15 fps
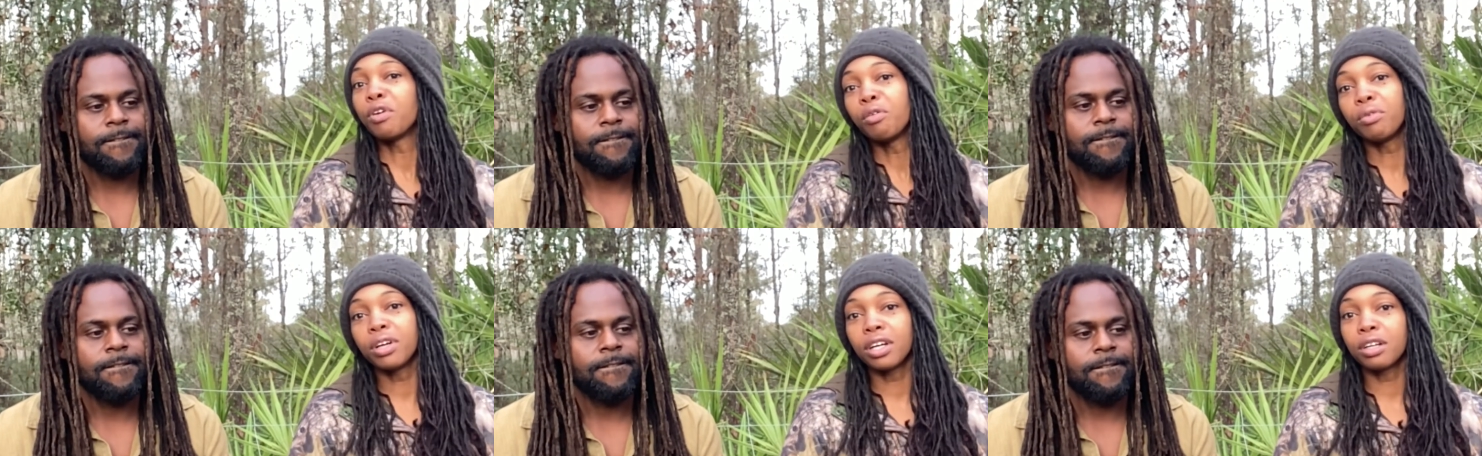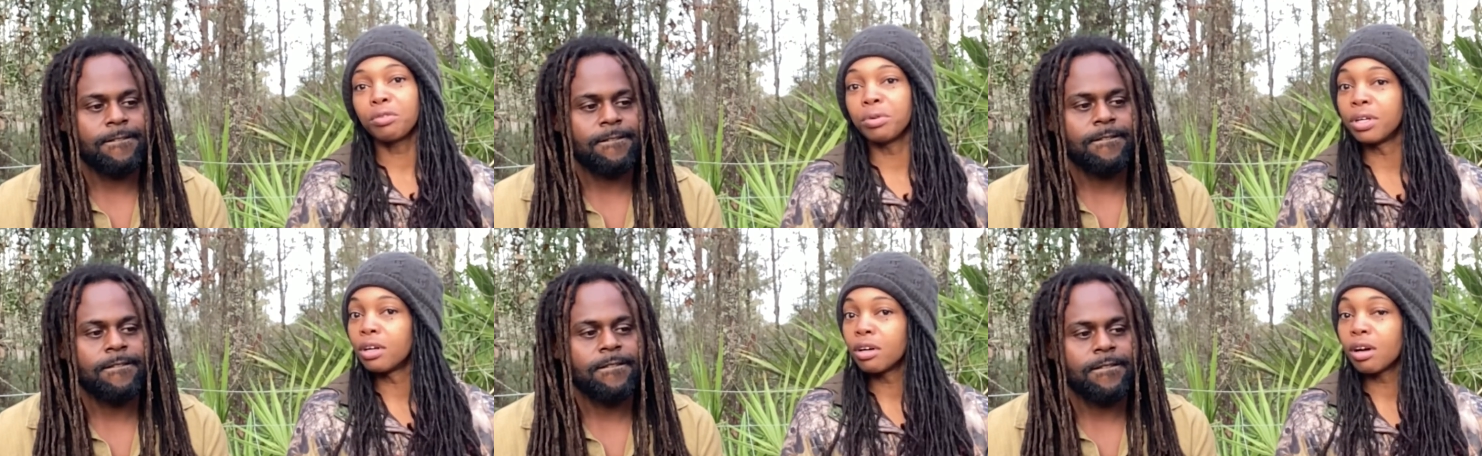Speaker 1: We could have went
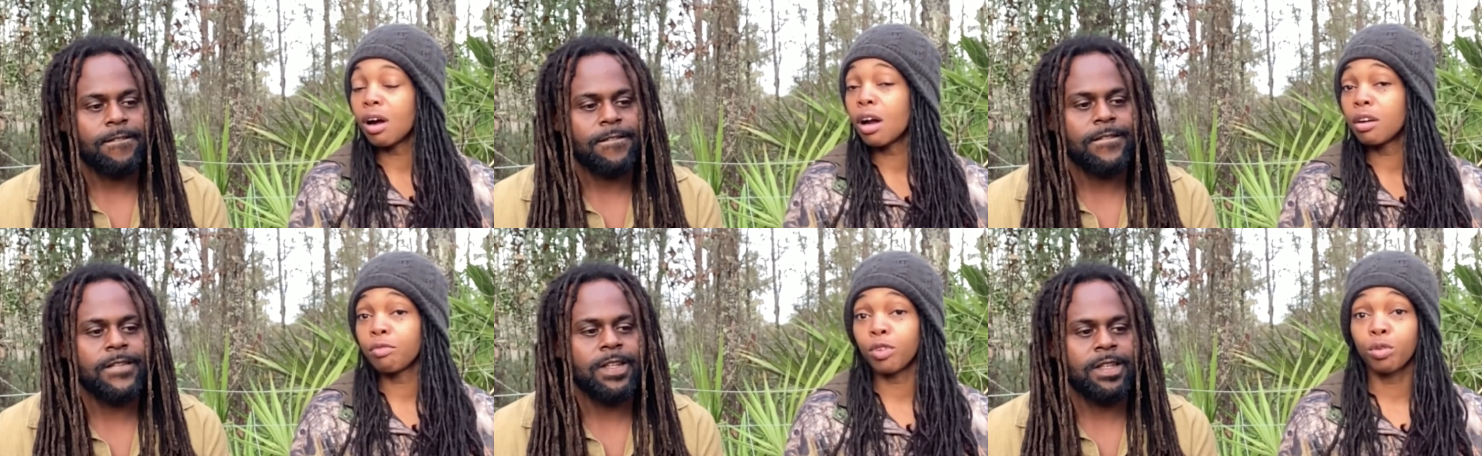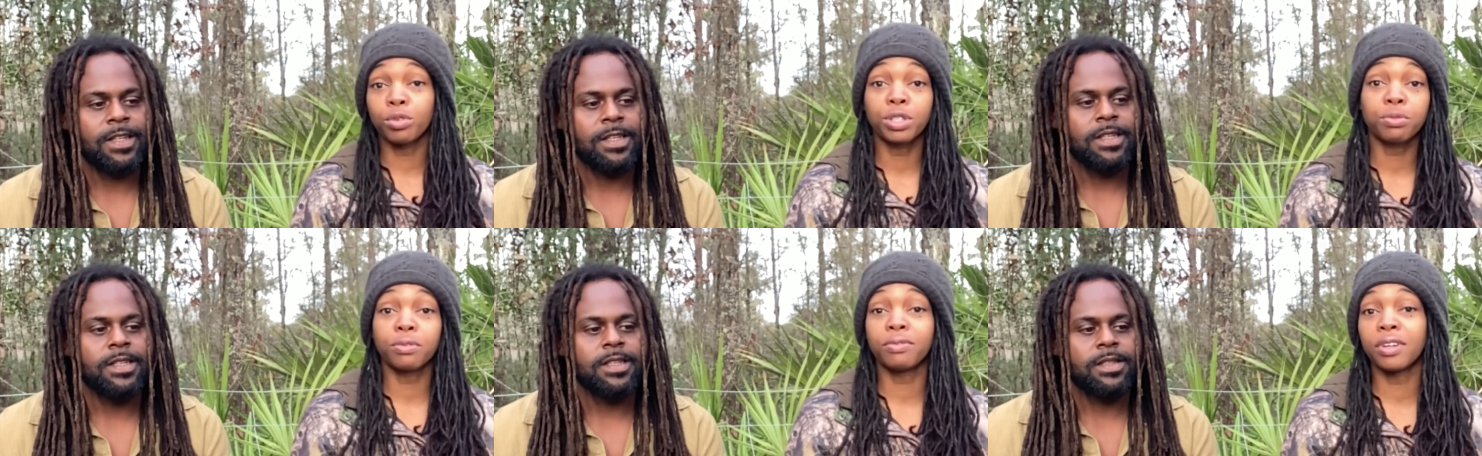on Carnival, which
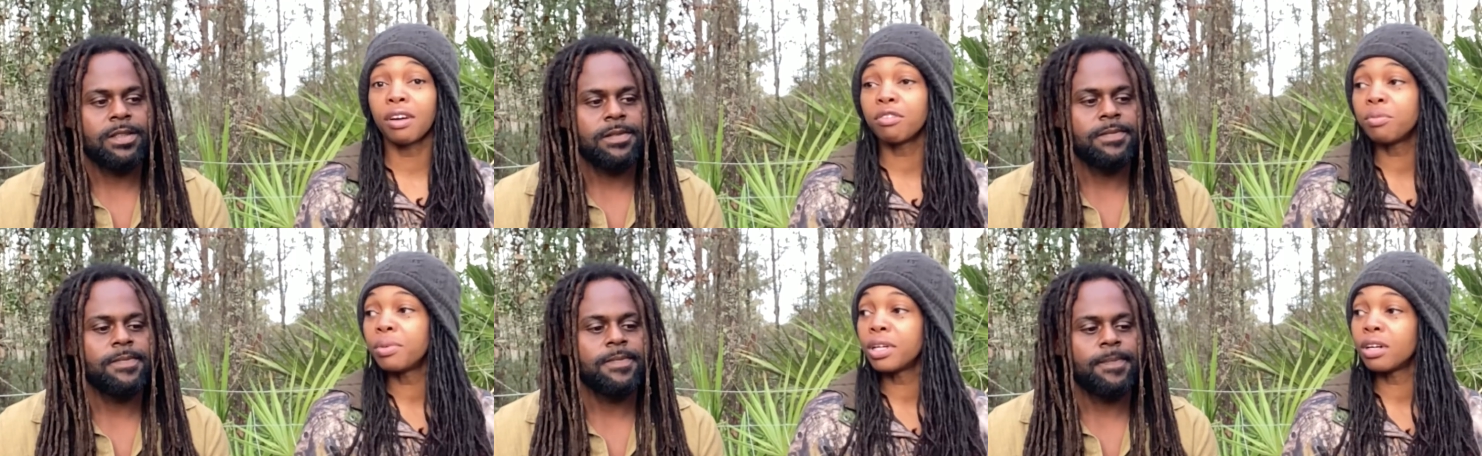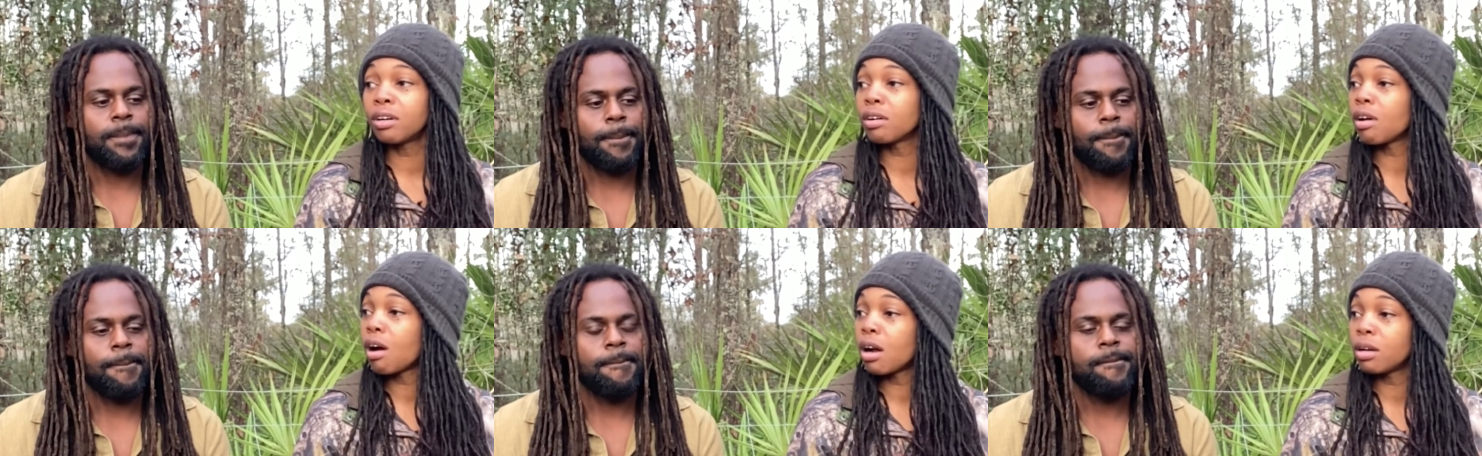we've never been on
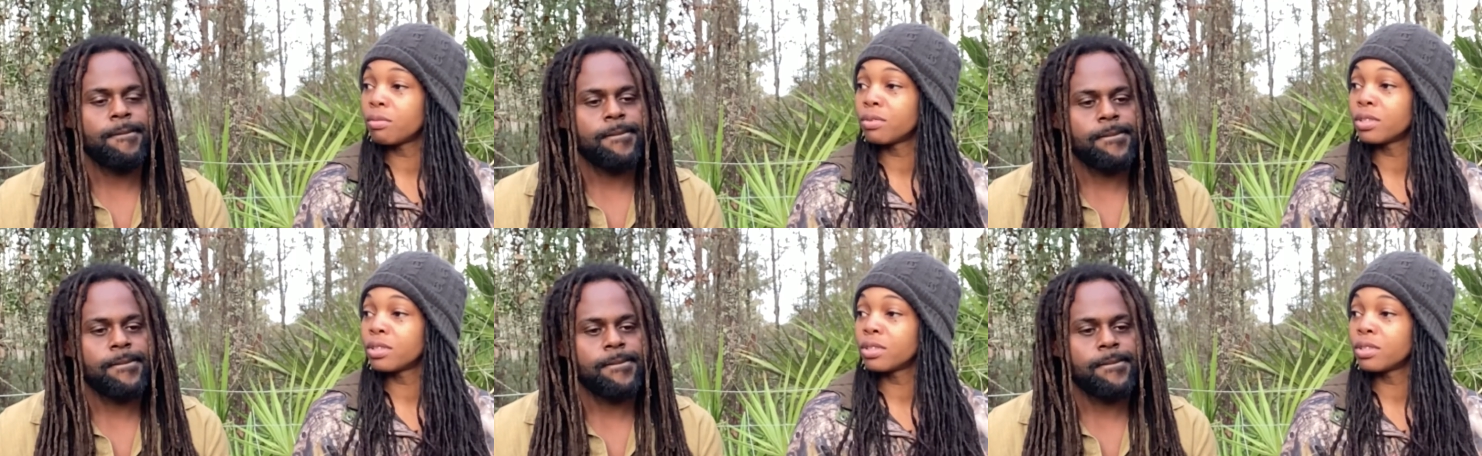Carnival,